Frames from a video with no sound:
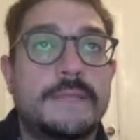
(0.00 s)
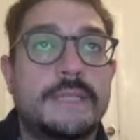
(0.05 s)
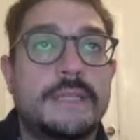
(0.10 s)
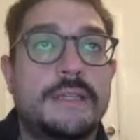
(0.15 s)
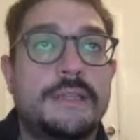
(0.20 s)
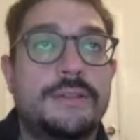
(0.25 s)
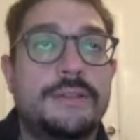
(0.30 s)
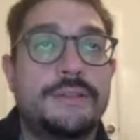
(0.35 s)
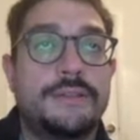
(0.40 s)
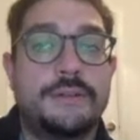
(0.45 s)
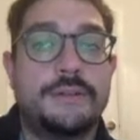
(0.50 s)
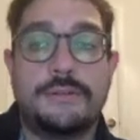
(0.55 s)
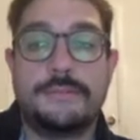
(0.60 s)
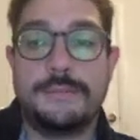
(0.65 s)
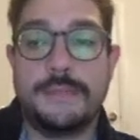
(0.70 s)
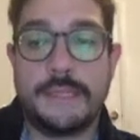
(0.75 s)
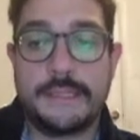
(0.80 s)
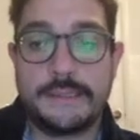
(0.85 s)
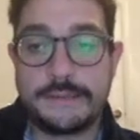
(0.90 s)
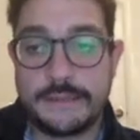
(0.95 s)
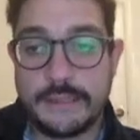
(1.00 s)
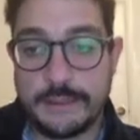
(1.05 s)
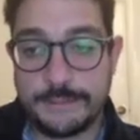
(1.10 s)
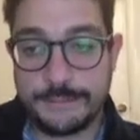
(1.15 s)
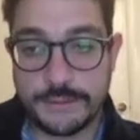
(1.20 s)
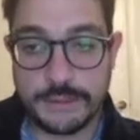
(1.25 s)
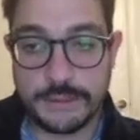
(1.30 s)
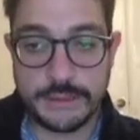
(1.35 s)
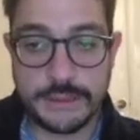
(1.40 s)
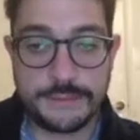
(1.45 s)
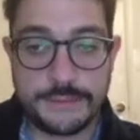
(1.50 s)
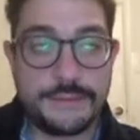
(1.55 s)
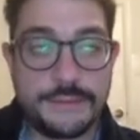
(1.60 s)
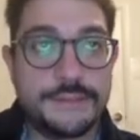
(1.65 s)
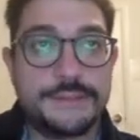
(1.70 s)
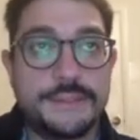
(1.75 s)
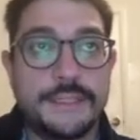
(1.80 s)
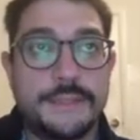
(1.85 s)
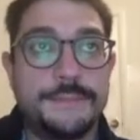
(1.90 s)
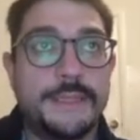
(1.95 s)
So next time, don't give it the
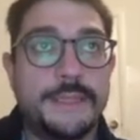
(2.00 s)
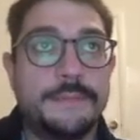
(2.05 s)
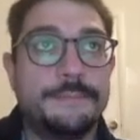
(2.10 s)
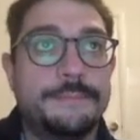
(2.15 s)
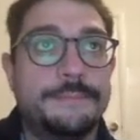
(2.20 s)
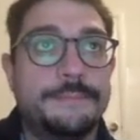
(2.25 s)
same name.